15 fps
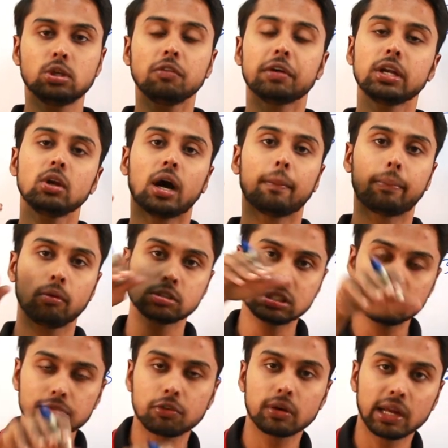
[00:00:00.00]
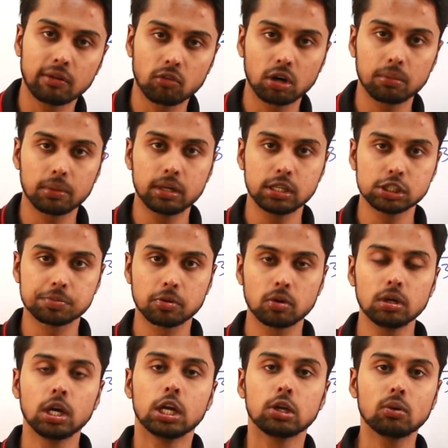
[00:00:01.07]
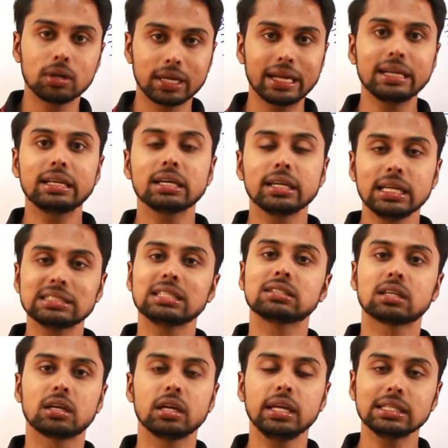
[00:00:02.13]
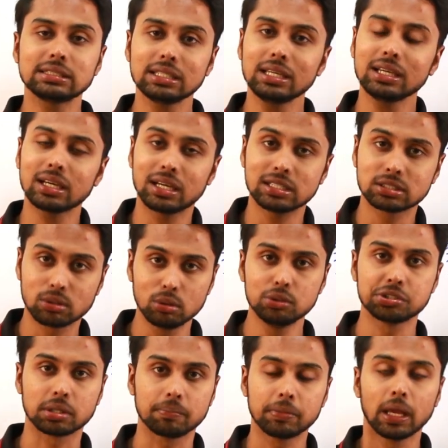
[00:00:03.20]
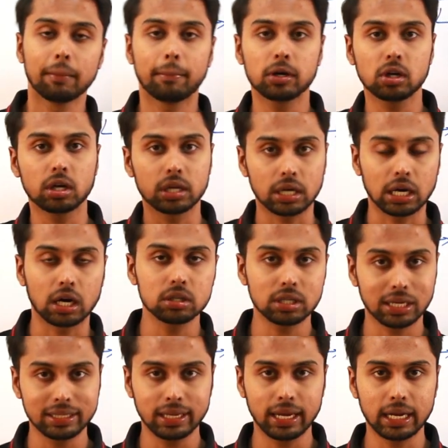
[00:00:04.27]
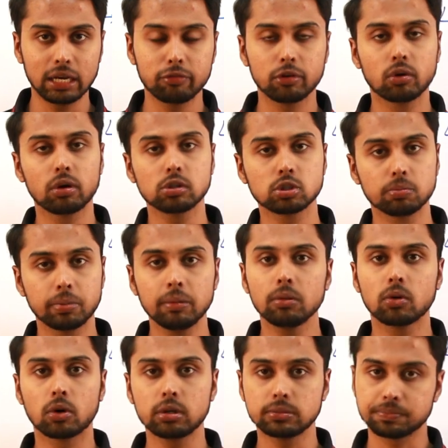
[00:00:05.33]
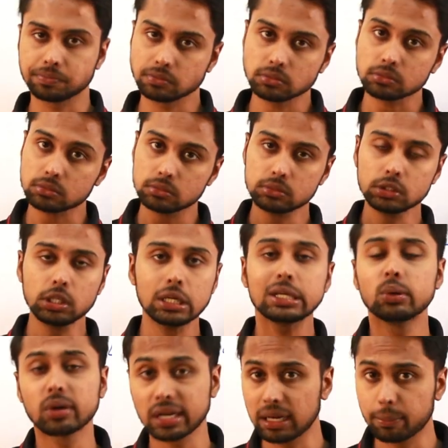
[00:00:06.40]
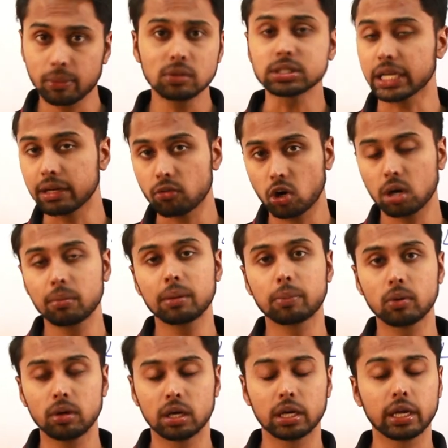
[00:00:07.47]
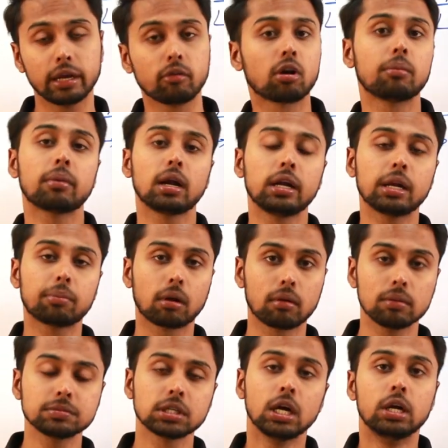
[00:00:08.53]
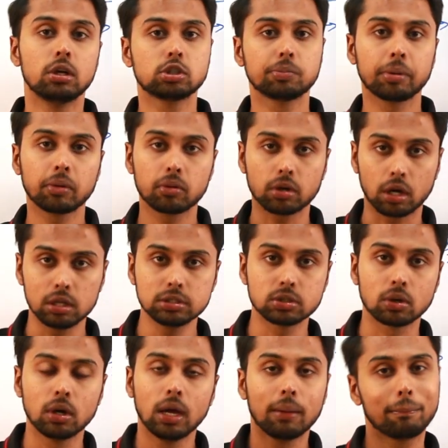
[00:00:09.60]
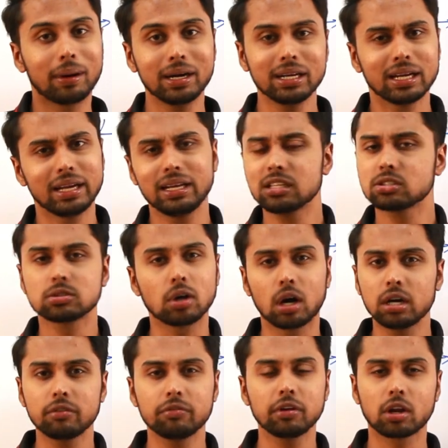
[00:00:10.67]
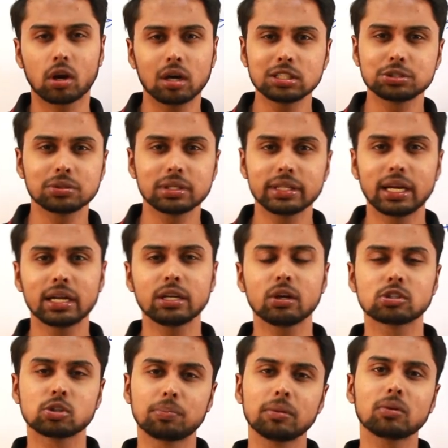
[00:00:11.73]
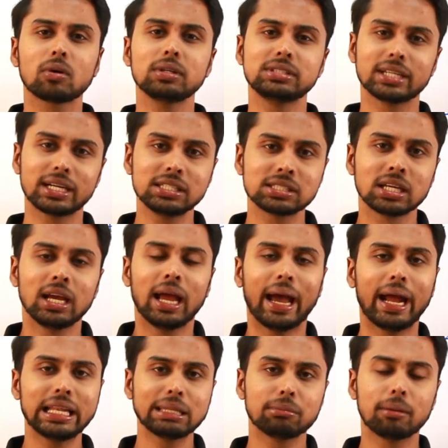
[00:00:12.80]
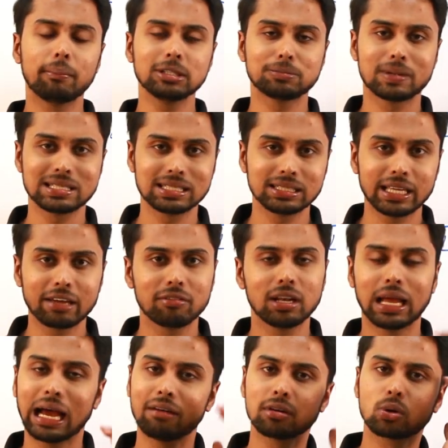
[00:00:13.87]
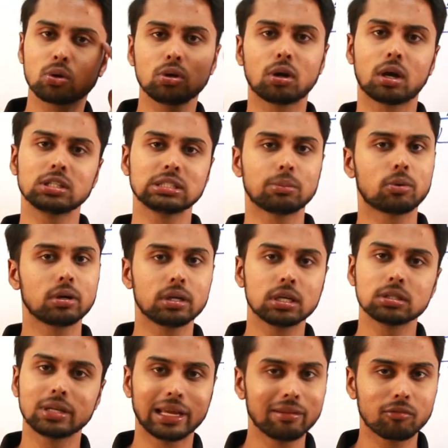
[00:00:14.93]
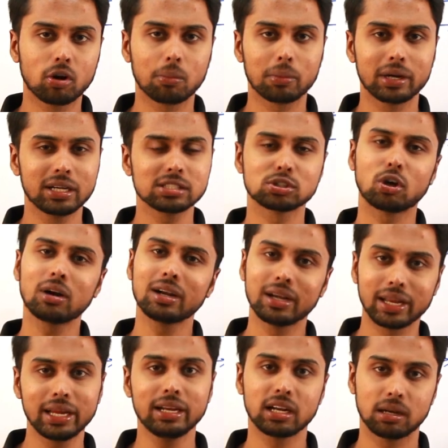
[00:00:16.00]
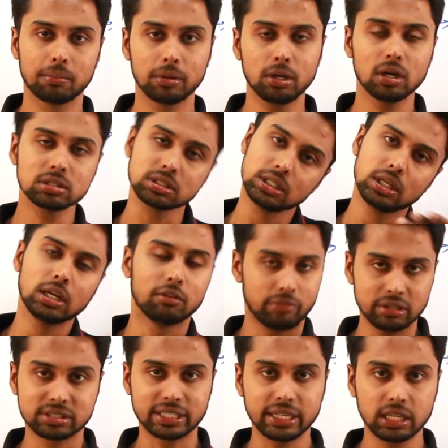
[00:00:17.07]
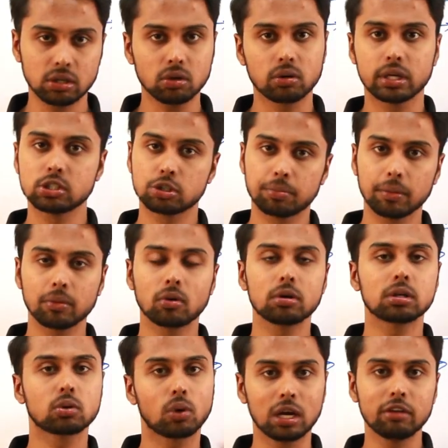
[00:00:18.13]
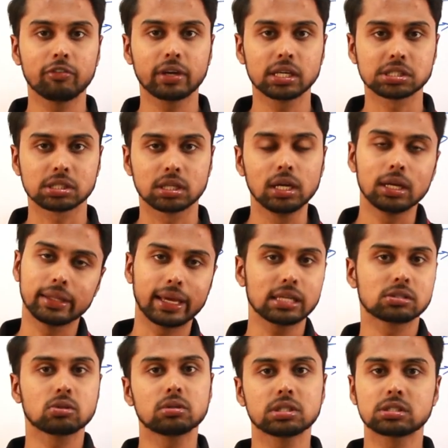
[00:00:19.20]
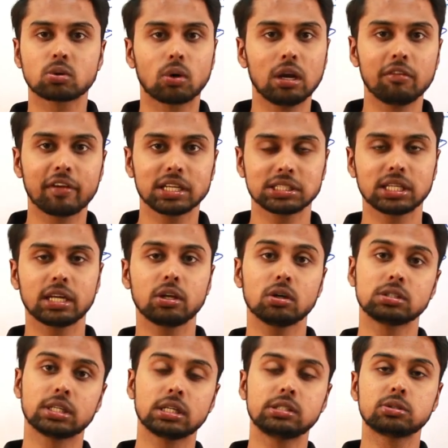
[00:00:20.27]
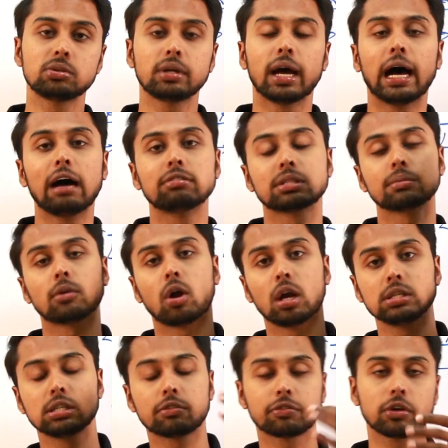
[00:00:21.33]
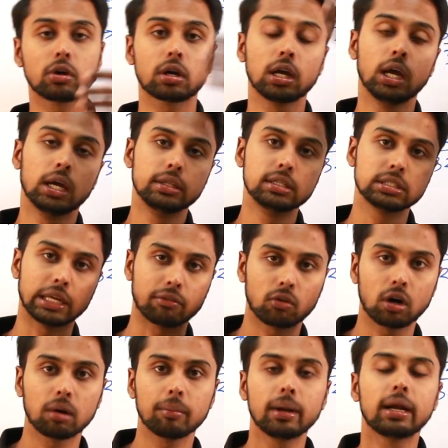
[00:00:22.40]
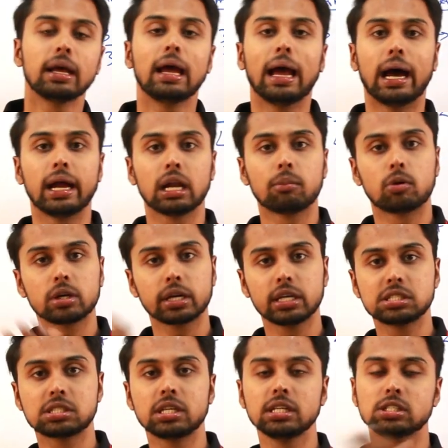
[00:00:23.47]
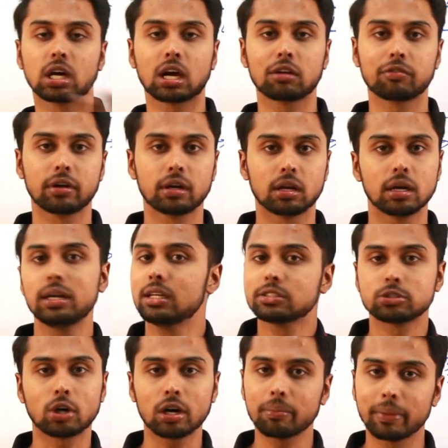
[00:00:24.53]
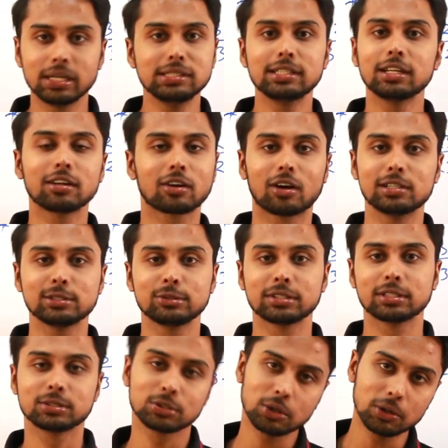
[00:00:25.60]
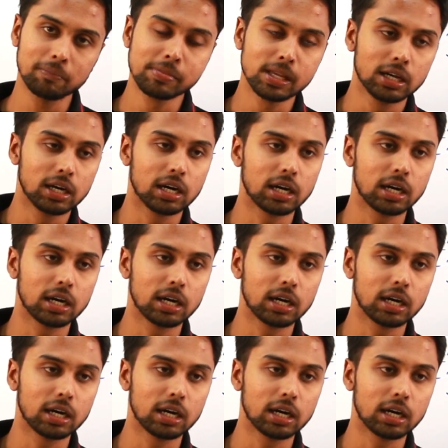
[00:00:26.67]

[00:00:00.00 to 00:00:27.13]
So, when you approach them for environment dispute, you will get an easy solution. But on the other hand, if you go to Supreme Court, you can approach environment related problems to Supreme Court also. But it is not, we are not sure that your Supreme Court judge and the members present there will have a good knowledge about the environment. It is not needed, because we have studied, no, in Supreme Court qualification. There is no such qualification that your judge should have some knowledge of your this environment and about the history, geography and all. It is not mentioned in the constitution. So,